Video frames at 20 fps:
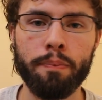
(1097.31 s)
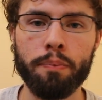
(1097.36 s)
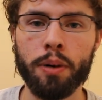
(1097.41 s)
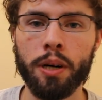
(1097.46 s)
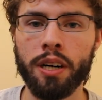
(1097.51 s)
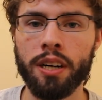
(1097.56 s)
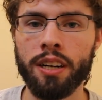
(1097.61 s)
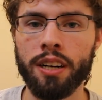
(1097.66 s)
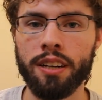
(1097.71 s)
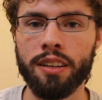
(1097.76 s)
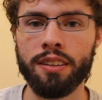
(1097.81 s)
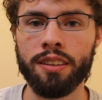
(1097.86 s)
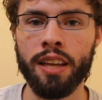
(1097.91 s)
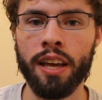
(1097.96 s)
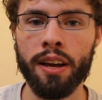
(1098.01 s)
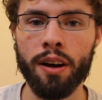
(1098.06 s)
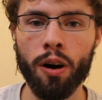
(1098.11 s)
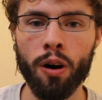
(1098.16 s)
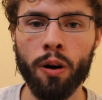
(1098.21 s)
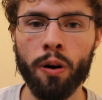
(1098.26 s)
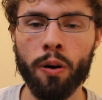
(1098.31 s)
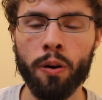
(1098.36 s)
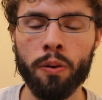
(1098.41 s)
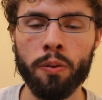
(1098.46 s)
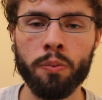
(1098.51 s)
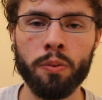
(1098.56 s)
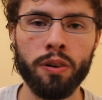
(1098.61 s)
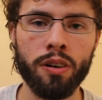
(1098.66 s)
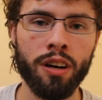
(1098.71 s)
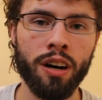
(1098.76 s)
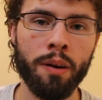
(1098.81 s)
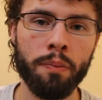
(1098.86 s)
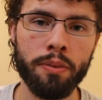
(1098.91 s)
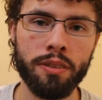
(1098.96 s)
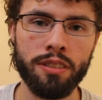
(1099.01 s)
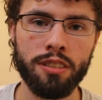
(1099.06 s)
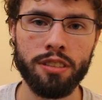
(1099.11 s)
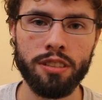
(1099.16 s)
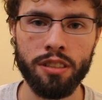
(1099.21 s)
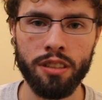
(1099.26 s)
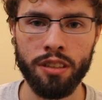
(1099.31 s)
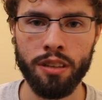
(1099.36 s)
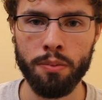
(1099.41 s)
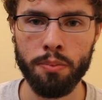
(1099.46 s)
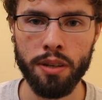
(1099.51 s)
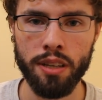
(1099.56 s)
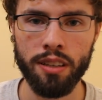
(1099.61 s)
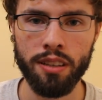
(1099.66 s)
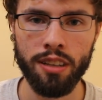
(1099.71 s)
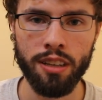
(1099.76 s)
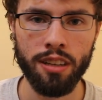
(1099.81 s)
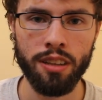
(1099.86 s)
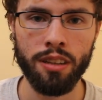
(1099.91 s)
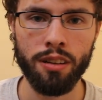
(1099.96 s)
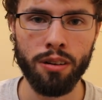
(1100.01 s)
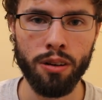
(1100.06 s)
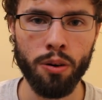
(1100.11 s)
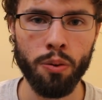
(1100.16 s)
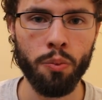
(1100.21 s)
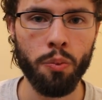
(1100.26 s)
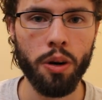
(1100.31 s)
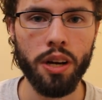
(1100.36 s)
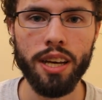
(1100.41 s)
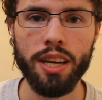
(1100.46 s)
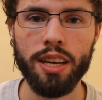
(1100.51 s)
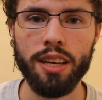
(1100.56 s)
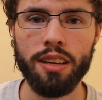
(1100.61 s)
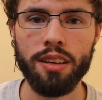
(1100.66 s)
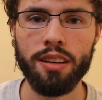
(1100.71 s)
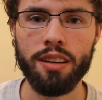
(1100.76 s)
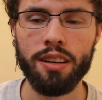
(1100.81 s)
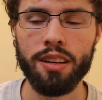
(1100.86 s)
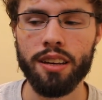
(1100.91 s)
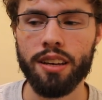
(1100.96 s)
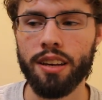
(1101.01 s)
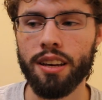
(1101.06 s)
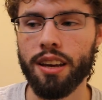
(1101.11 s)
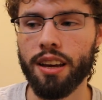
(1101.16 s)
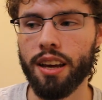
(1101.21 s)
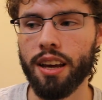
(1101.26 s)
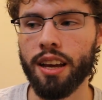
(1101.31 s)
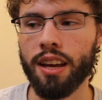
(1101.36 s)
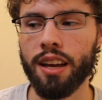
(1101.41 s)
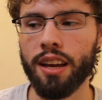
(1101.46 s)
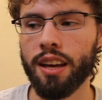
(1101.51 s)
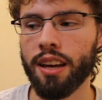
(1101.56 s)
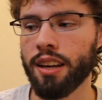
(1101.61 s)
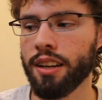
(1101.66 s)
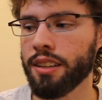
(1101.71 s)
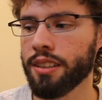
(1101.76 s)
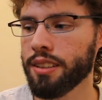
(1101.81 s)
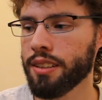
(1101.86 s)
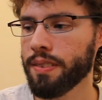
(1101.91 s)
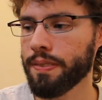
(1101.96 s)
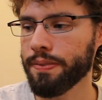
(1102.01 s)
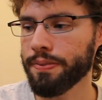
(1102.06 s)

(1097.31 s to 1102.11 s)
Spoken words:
but they all were compositionally appealing in their own way, and